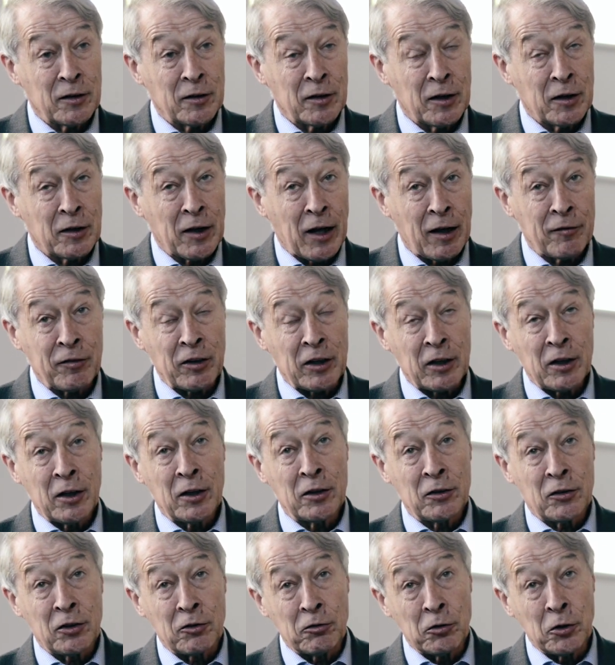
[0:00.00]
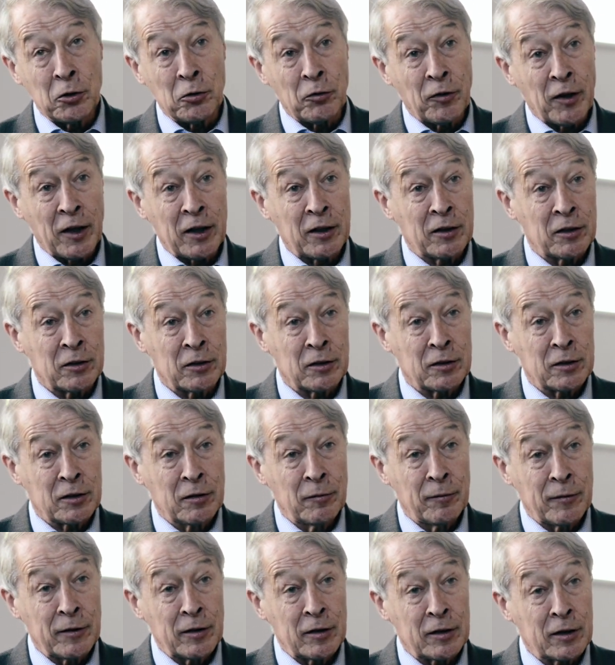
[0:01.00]
uh, having learned a route, they can
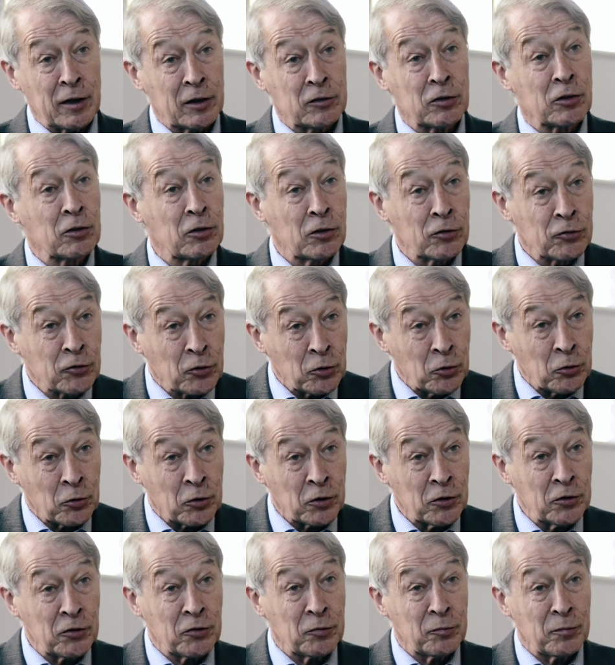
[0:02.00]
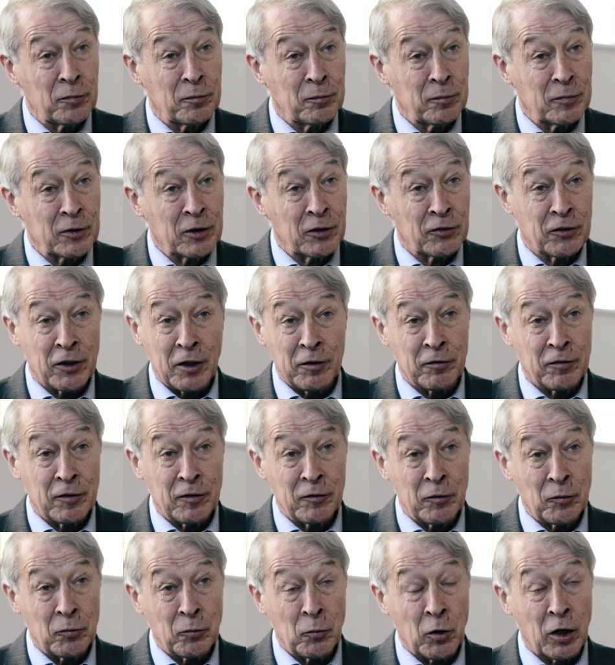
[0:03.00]
cut across corners because they've
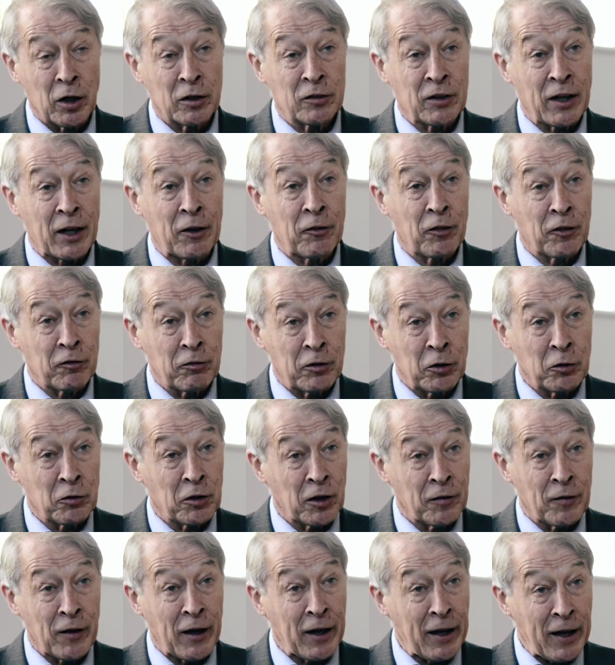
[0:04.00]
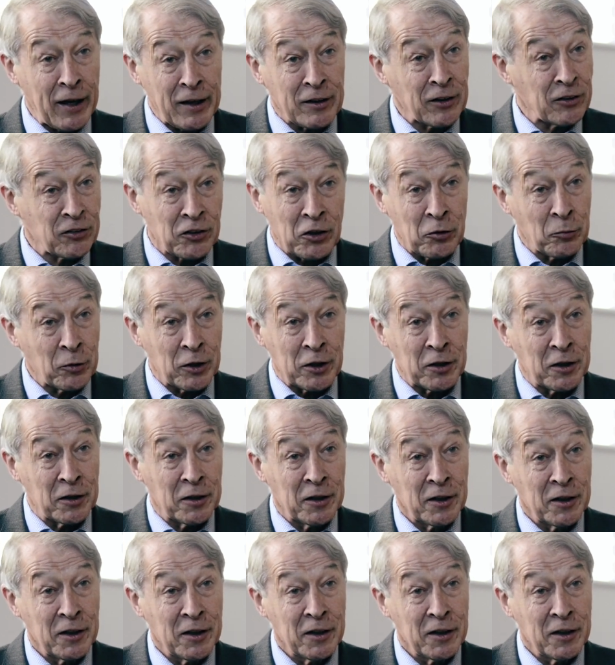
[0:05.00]
worked out the route in their head, as it were.